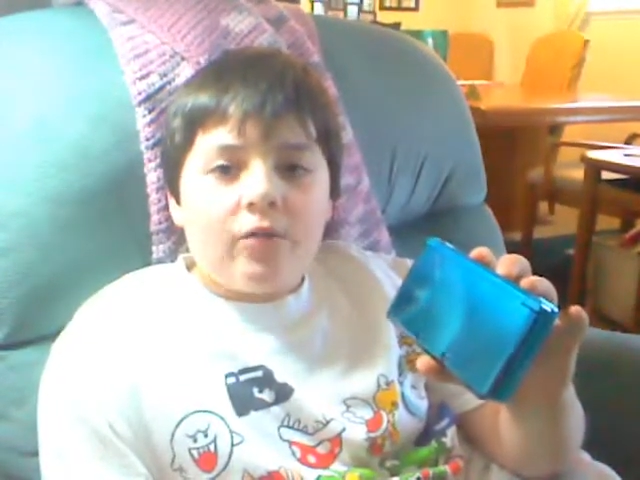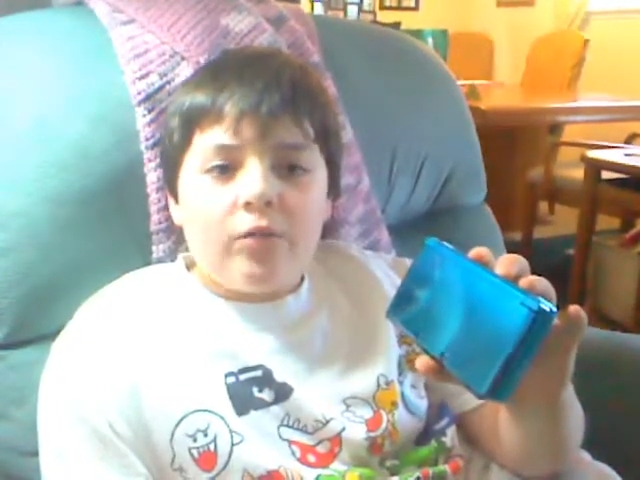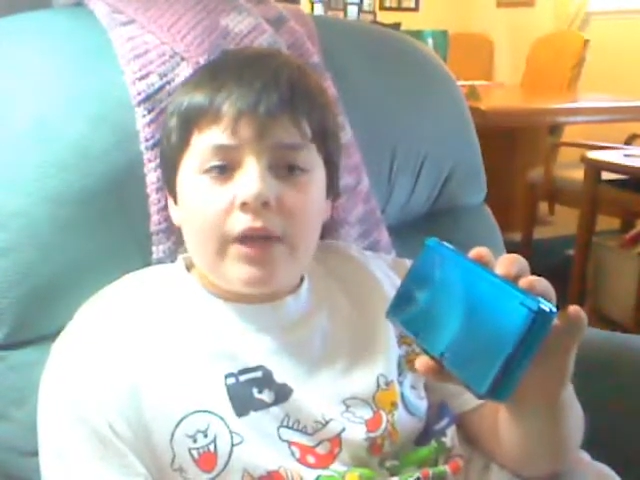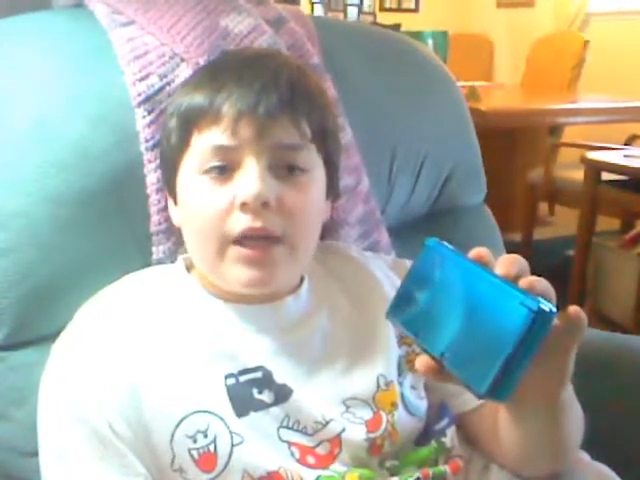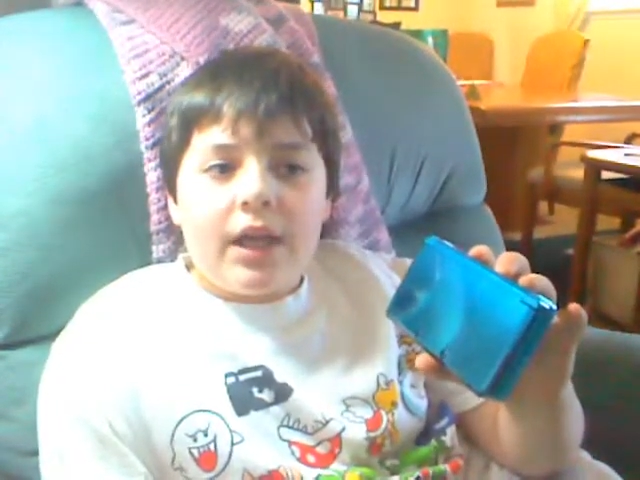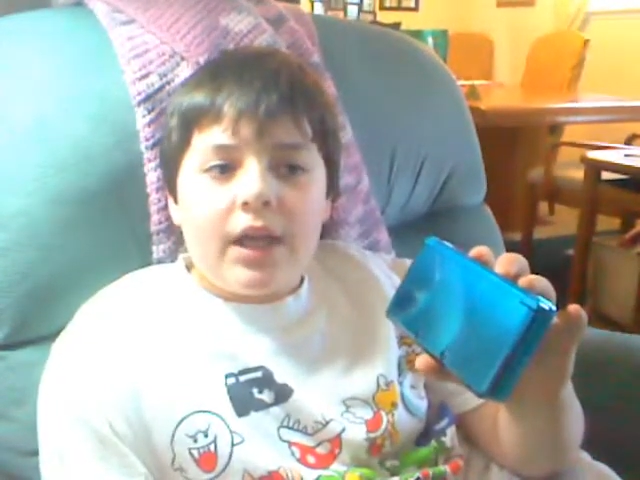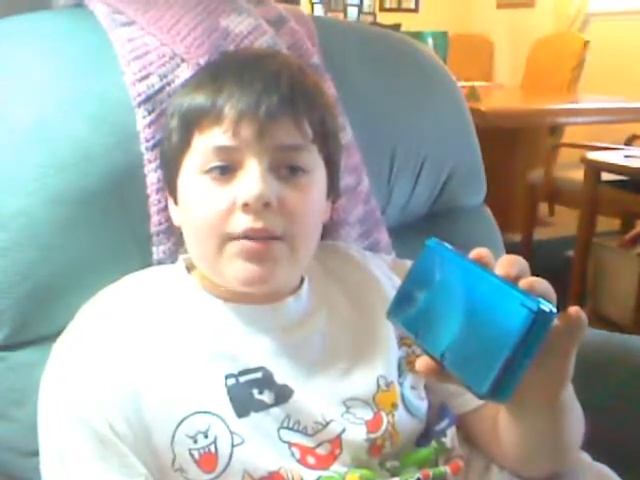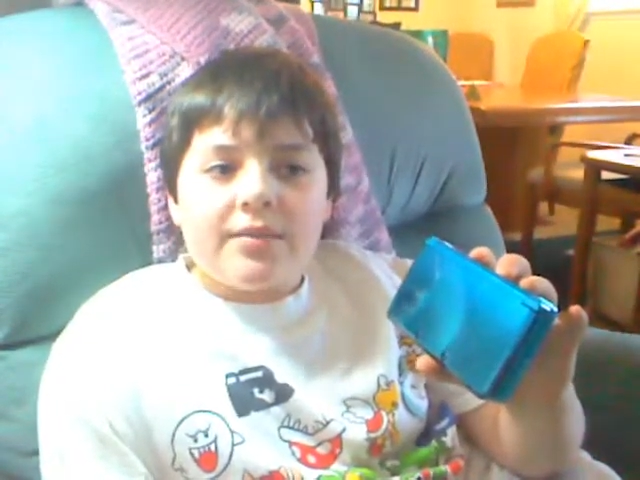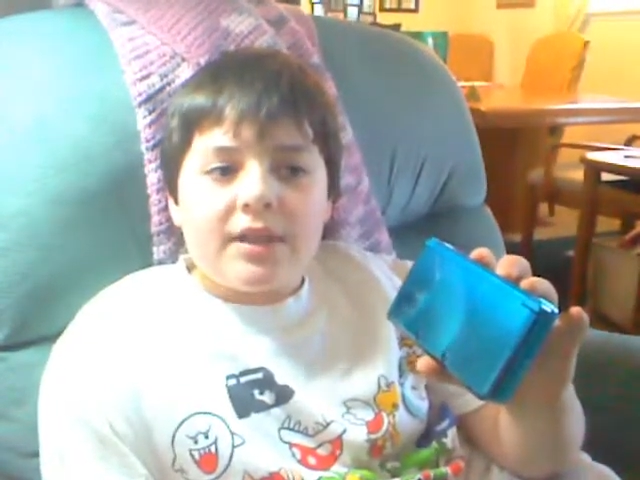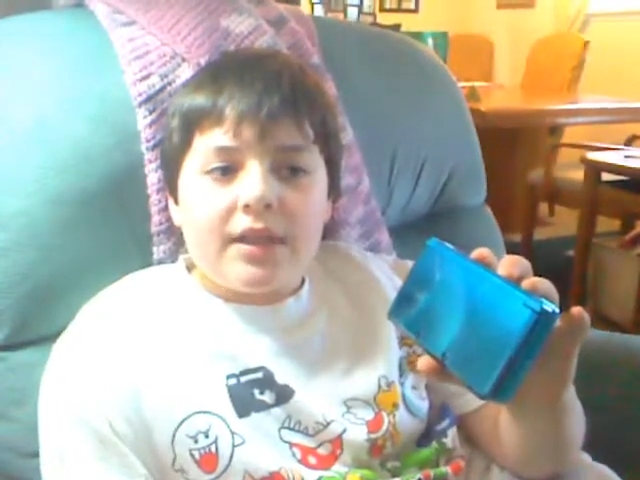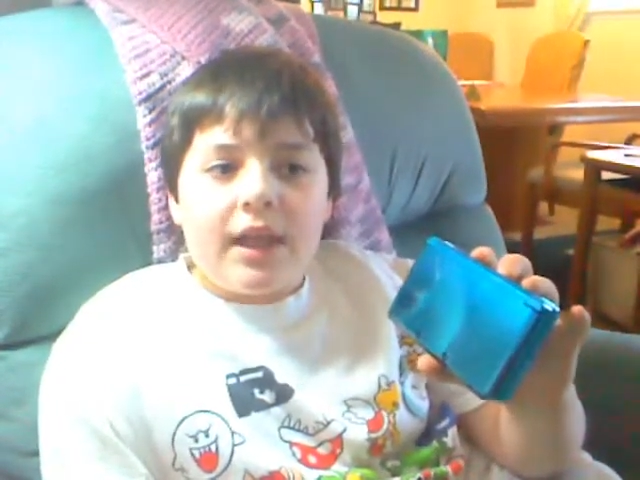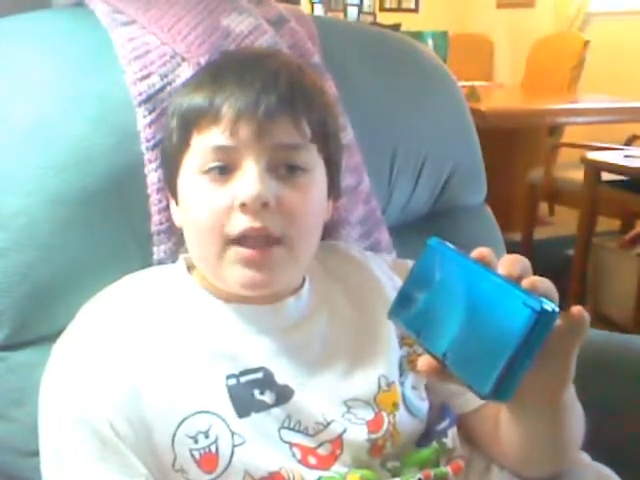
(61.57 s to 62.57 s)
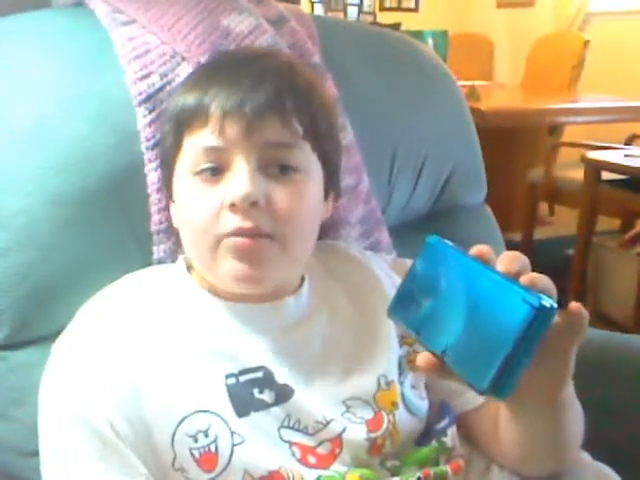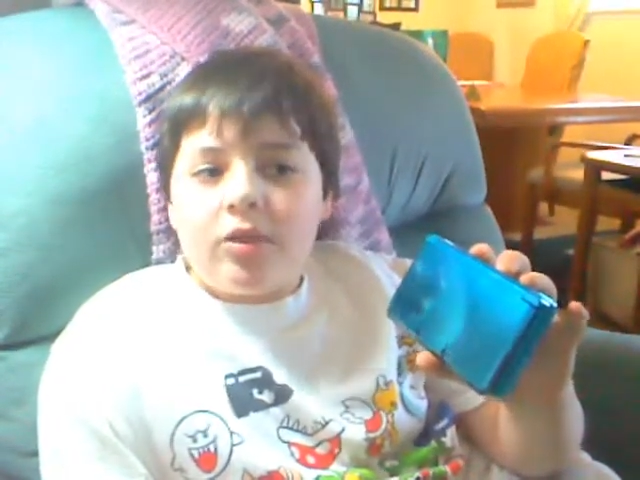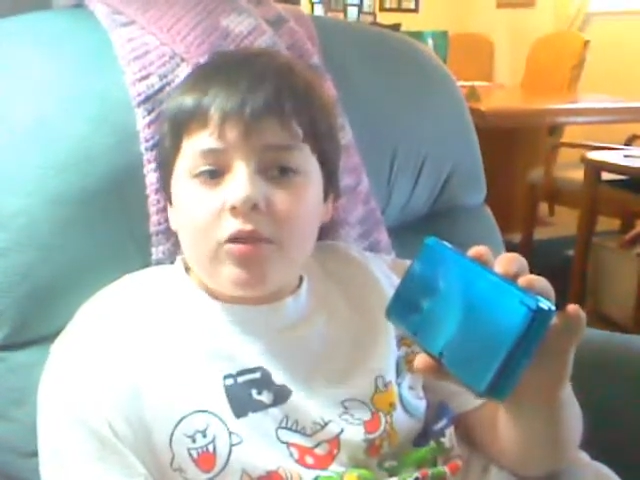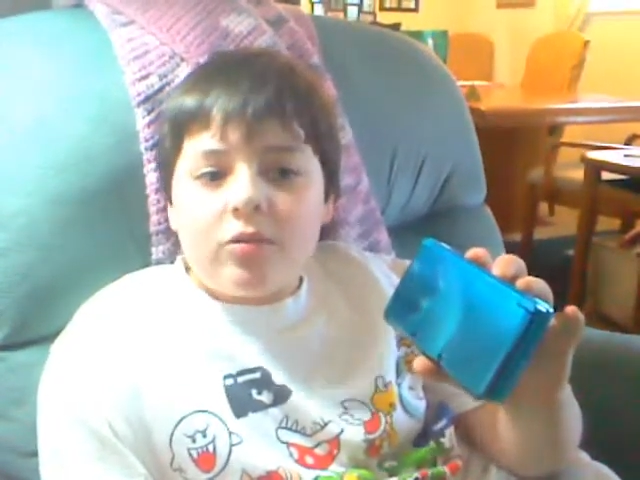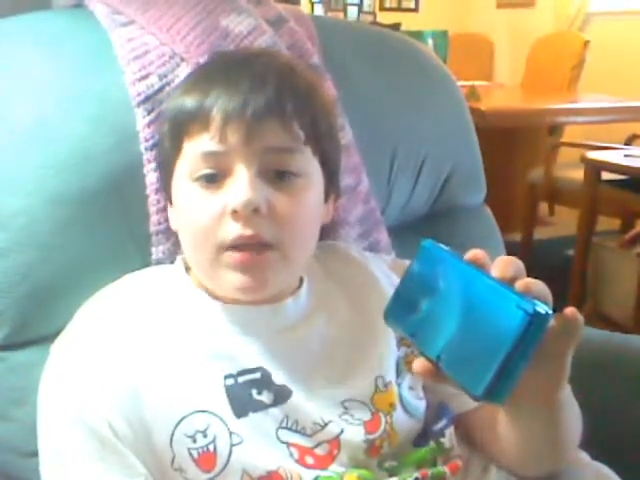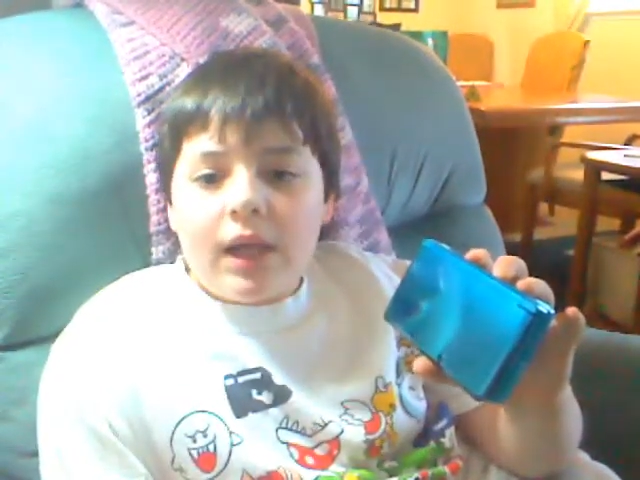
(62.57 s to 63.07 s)
Wii games, a
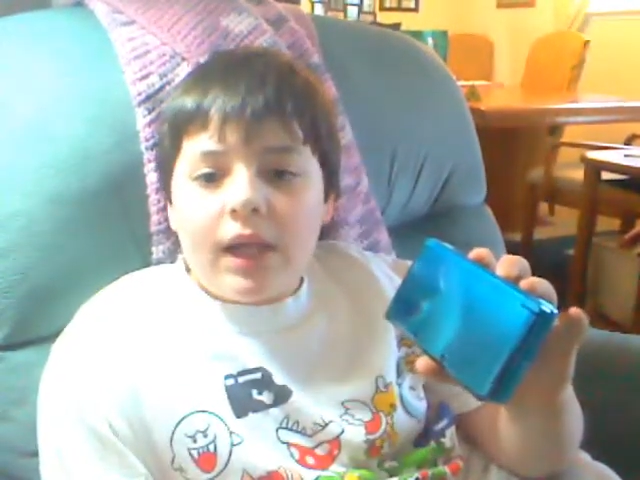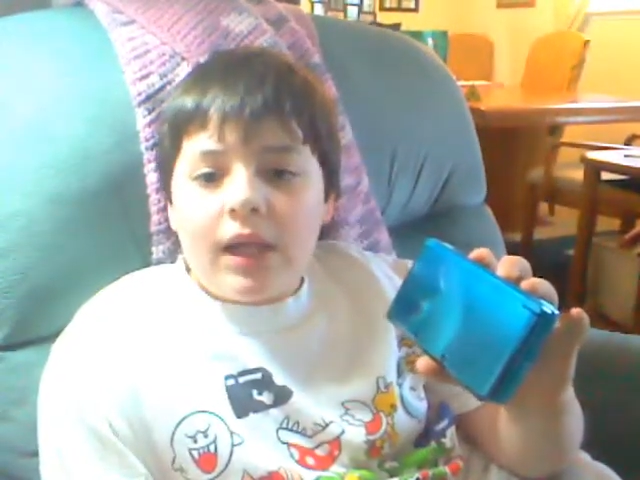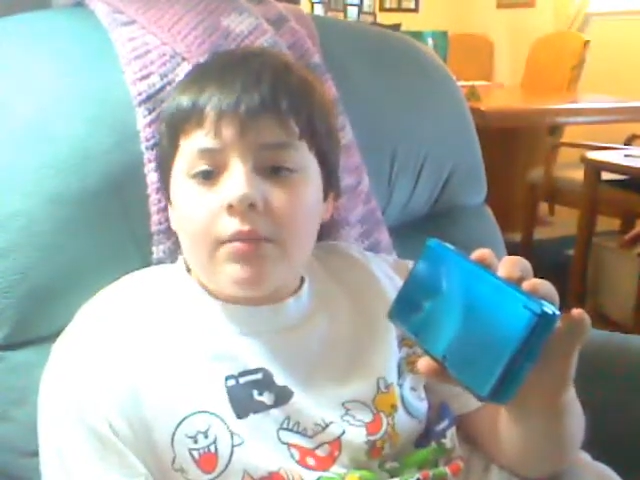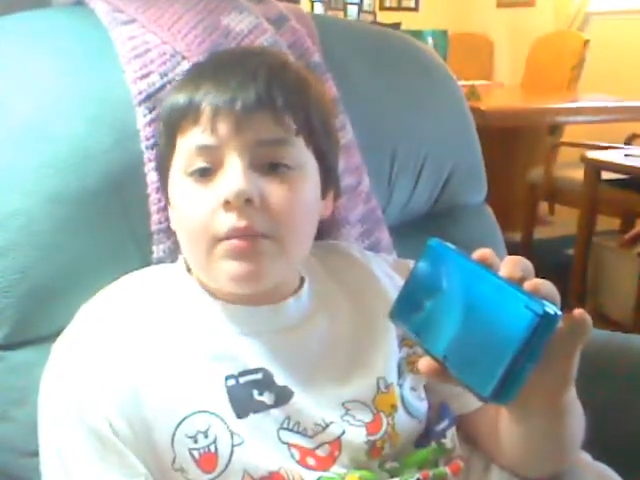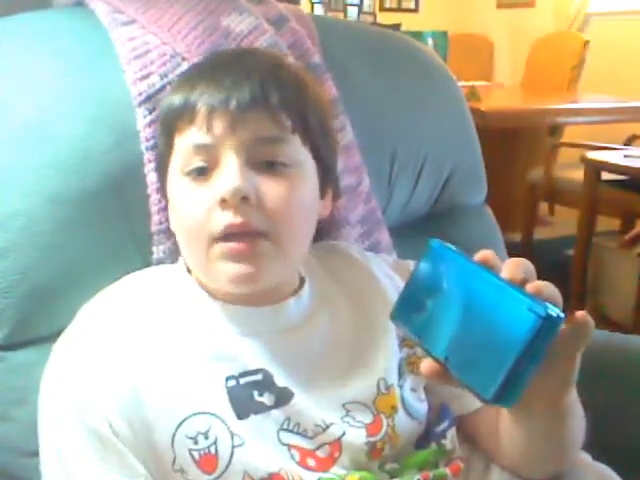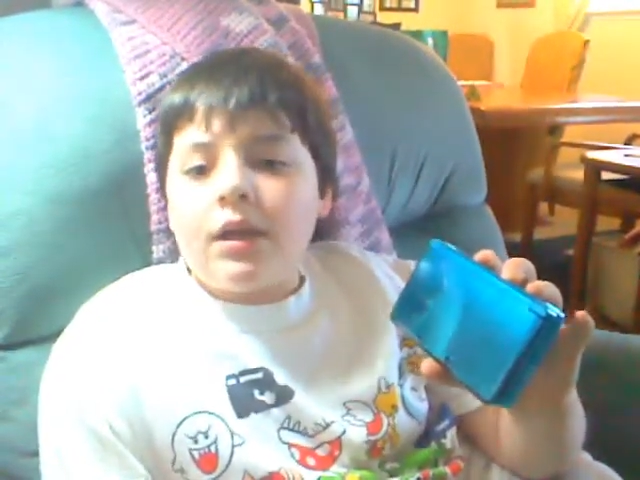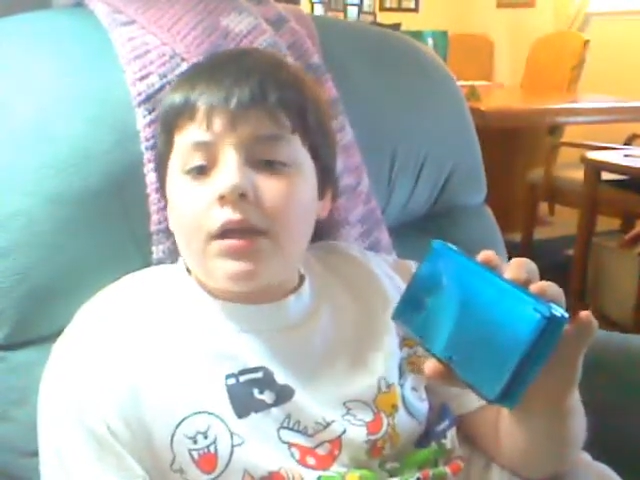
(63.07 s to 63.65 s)
GameCube game,